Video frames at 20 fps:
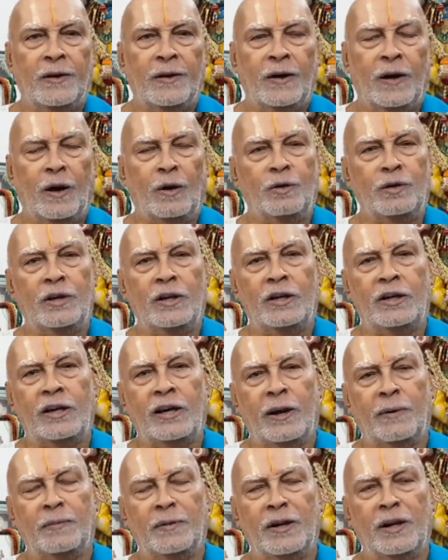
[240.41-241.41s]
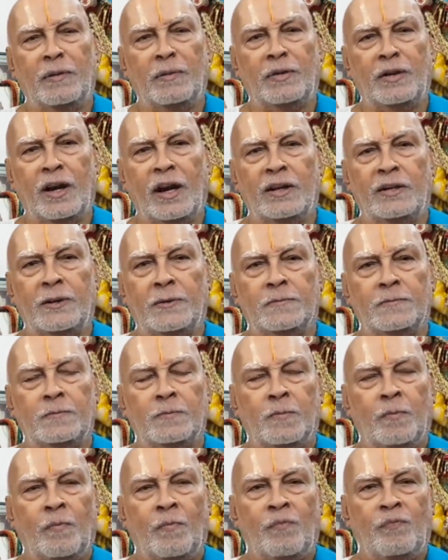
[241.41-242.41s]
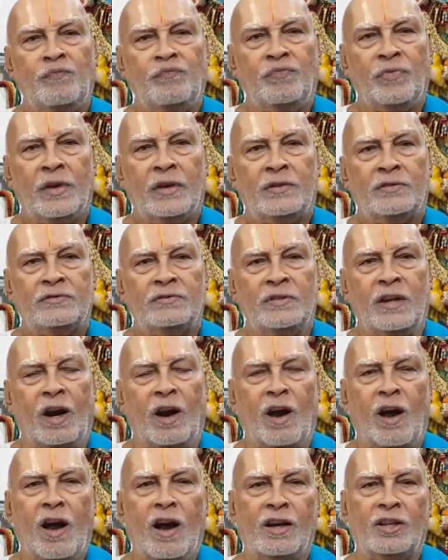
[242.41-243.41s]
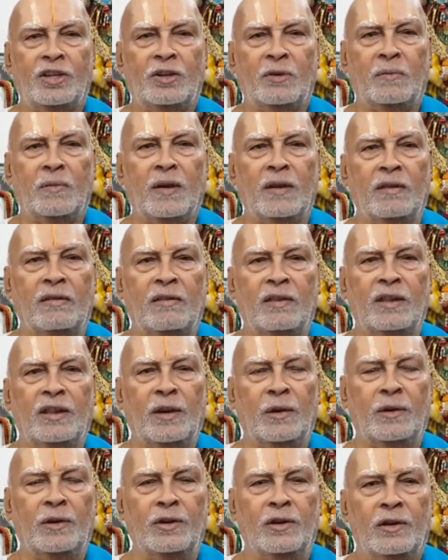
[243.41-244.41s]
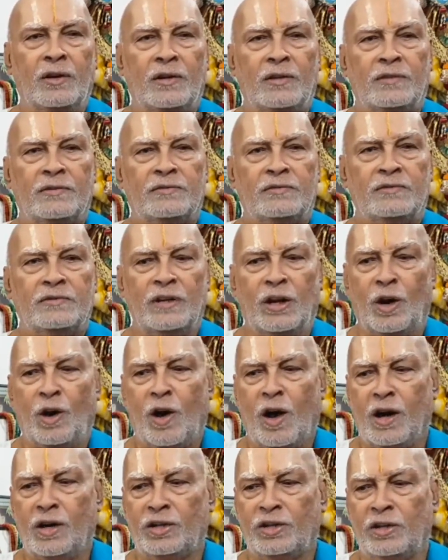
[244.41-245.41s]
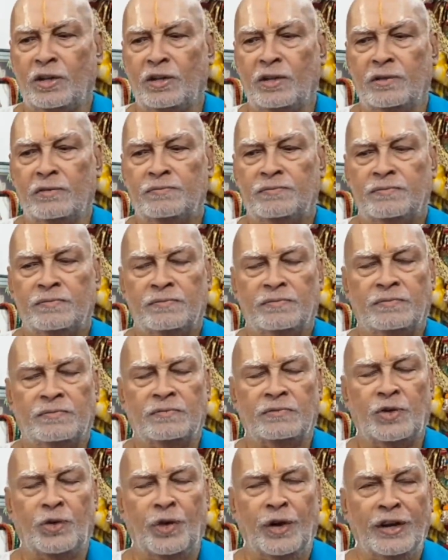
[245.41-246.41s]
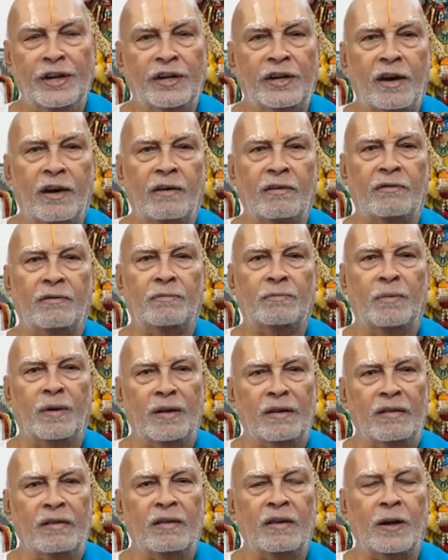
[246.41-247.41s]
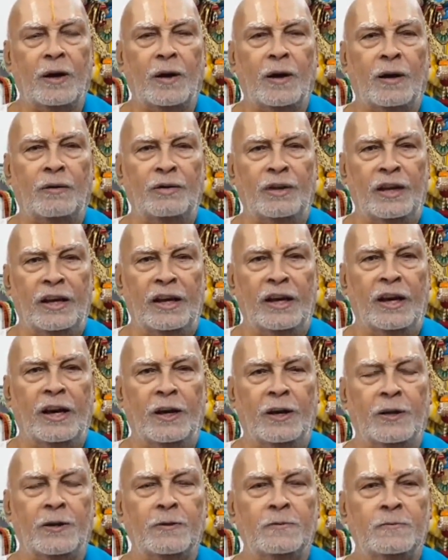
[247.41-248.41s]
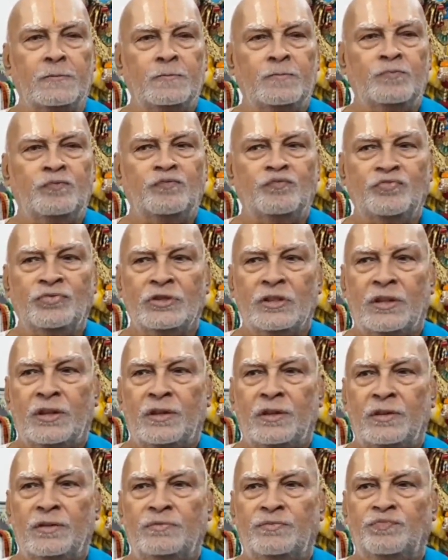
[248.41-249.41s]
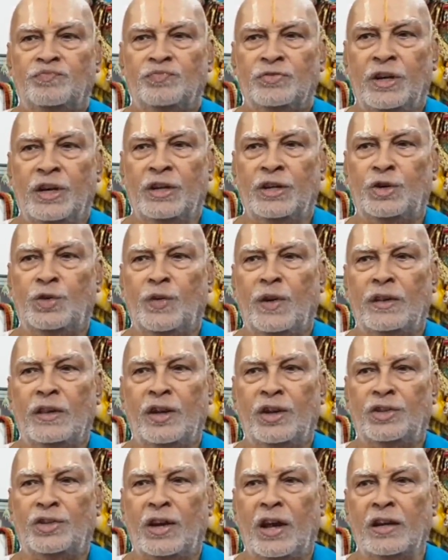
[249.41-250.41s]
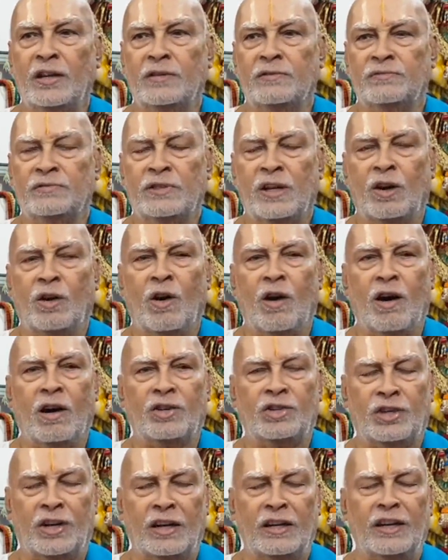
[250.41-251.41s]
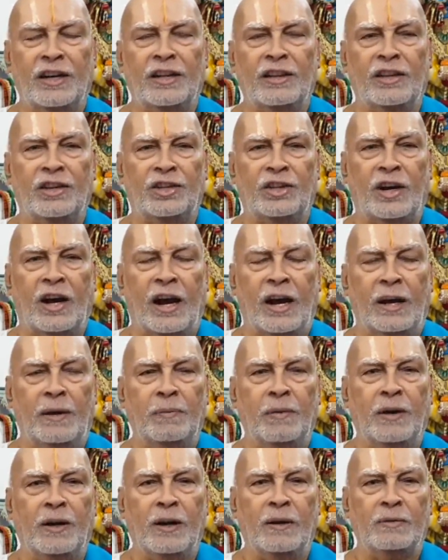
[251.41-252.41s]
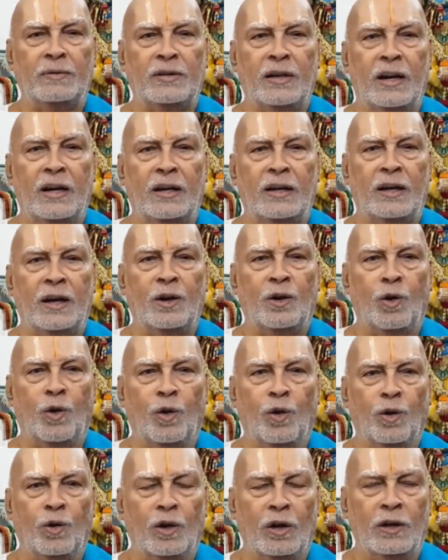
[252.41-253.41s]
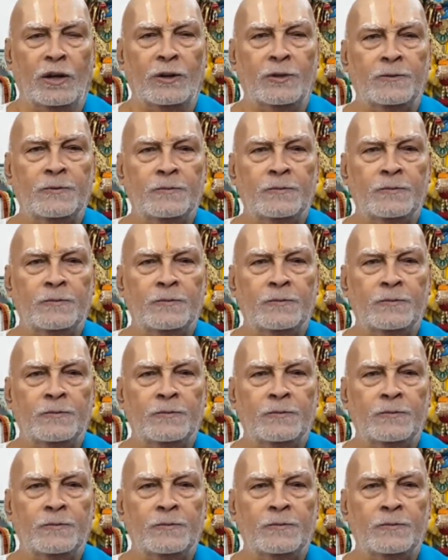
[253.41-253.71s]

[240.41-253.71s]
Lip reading: How did it happen in Mithraism? The last month, the last winter month of the year, is when the sun, the God's sun in the sky, becomes a little cool.